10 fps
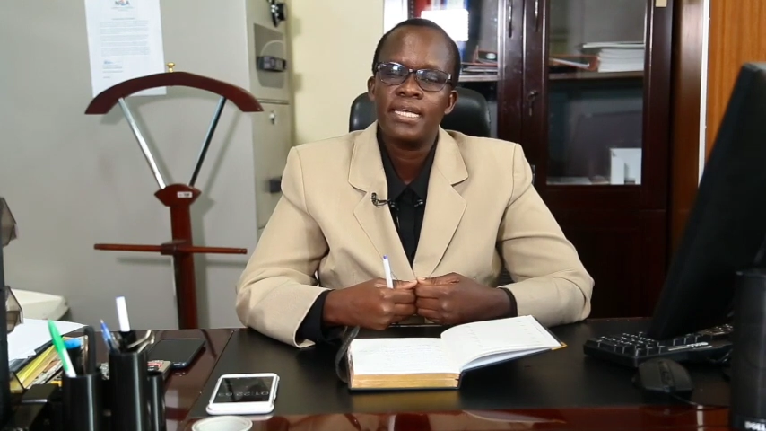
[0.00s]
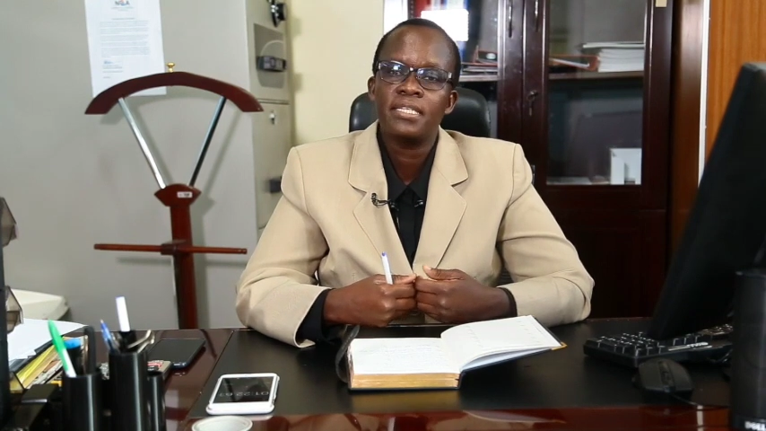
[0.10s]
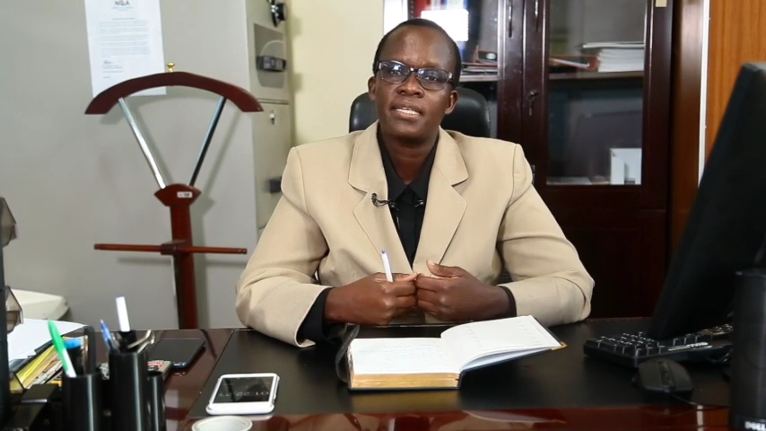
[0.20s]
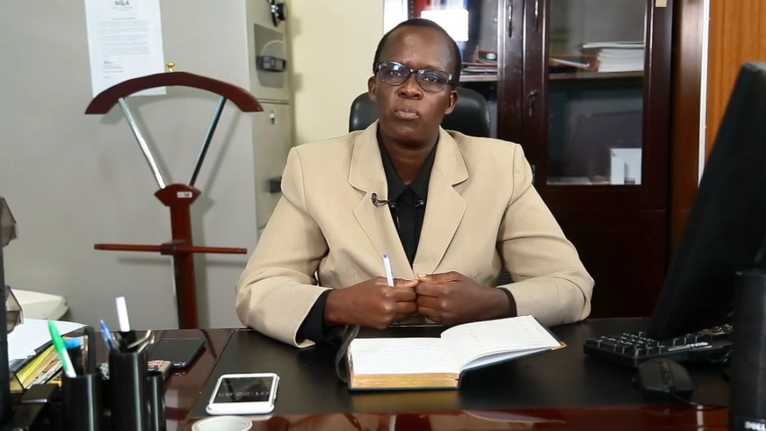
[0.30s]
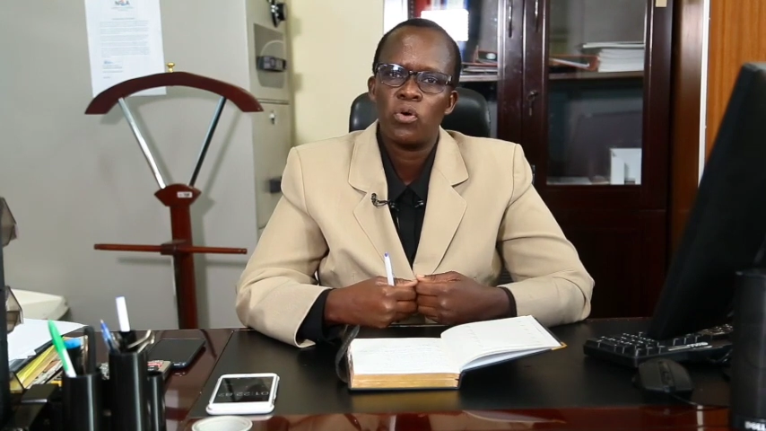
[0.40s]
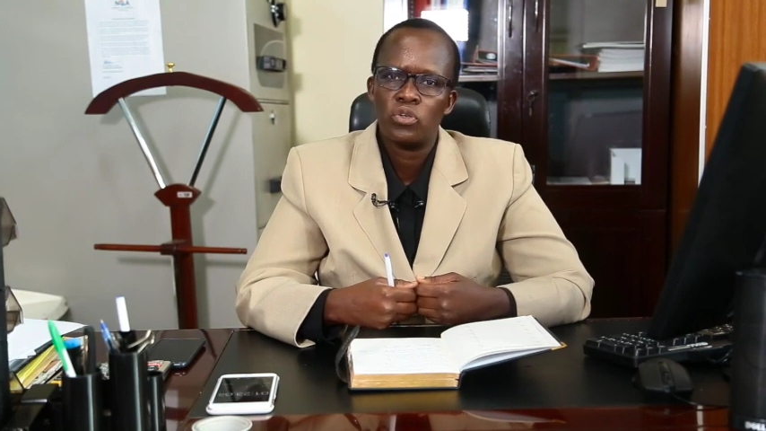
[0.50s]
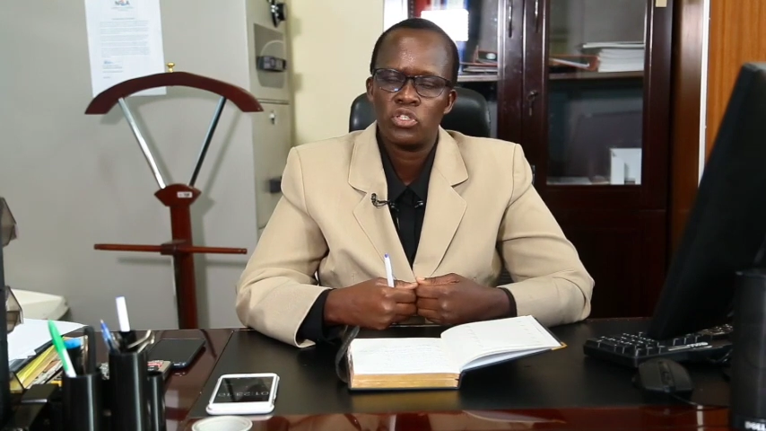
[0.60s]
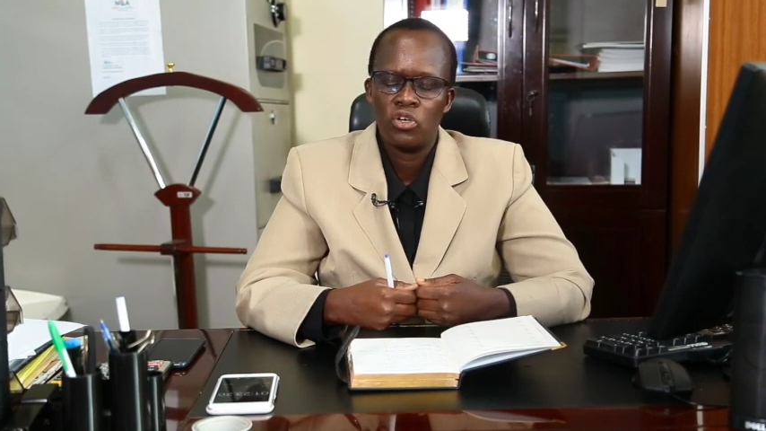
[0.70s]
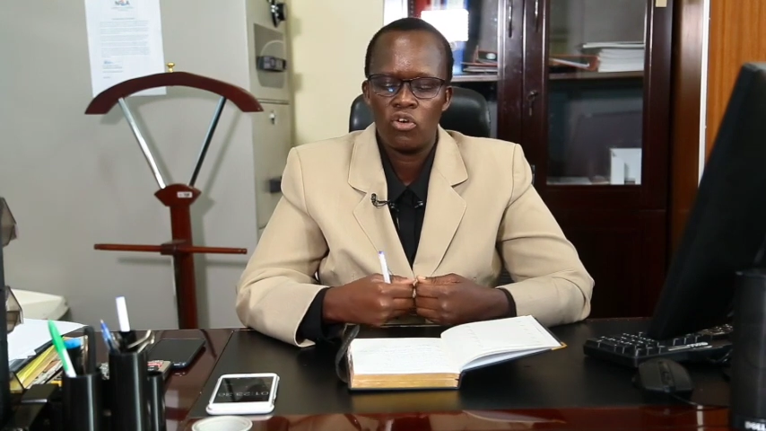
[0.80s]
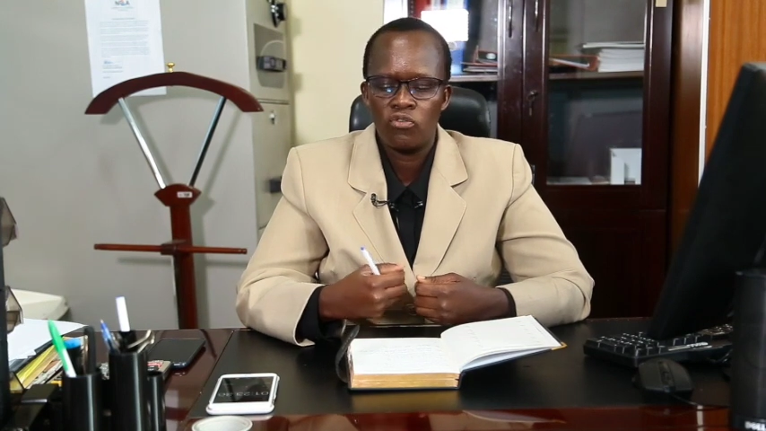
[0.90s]
in
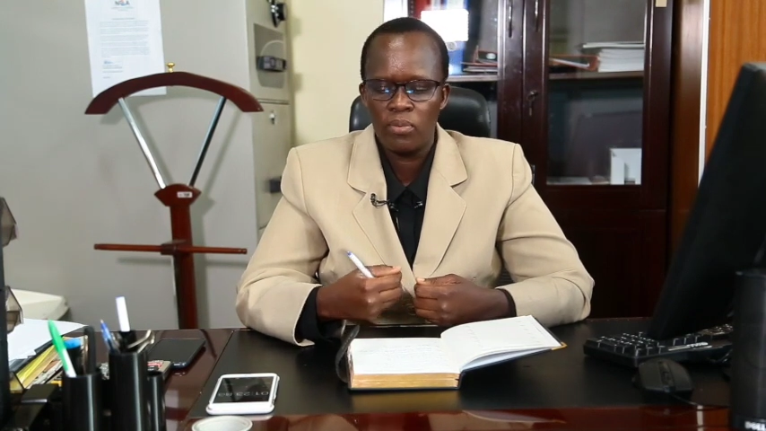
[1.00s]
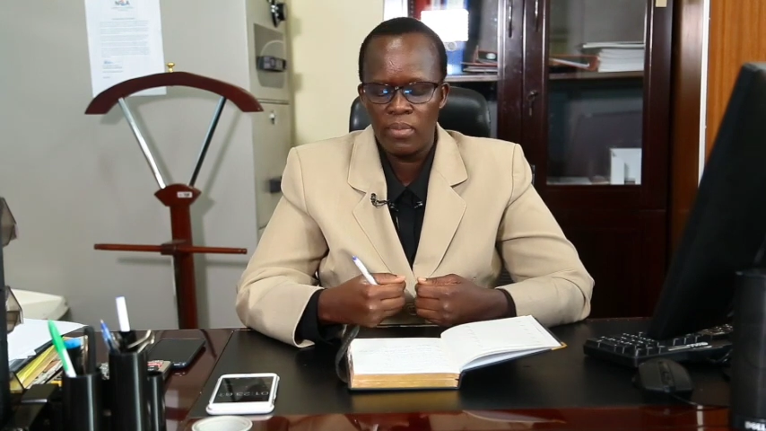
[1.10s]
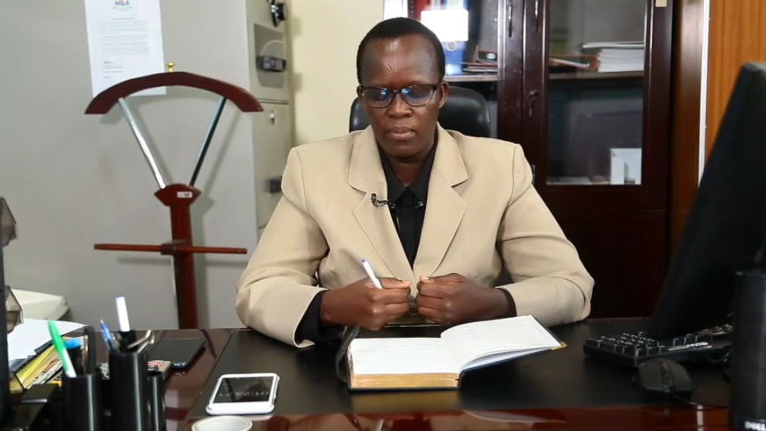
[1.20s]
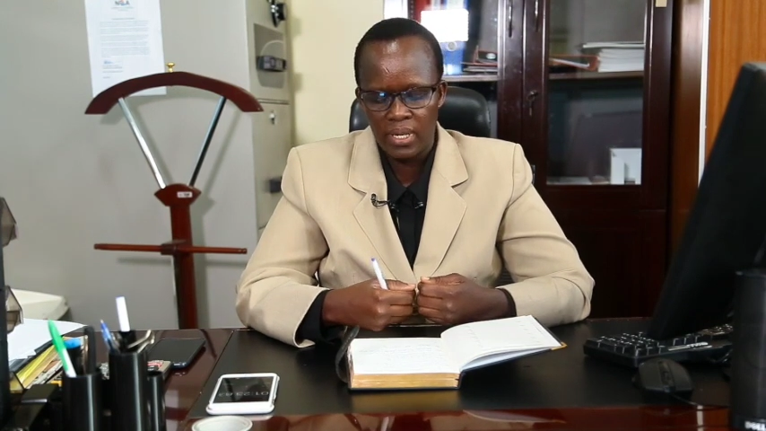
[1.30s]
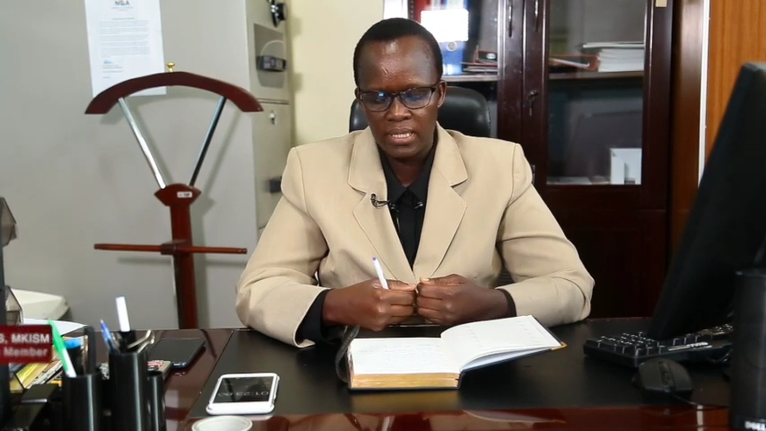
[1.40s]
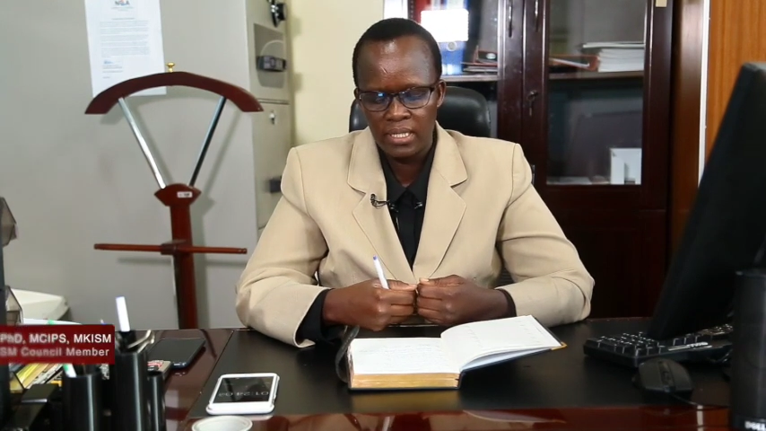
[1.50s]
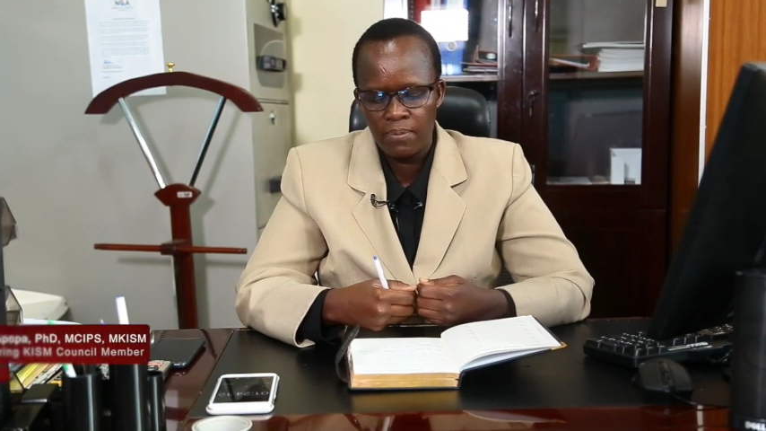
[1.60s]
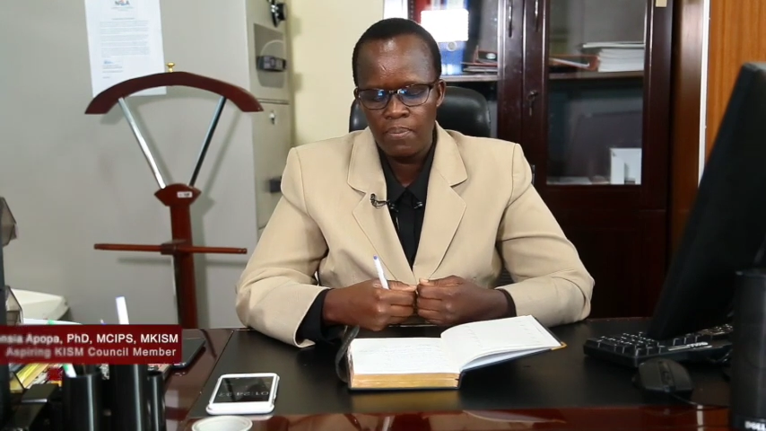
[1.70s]
support of the members.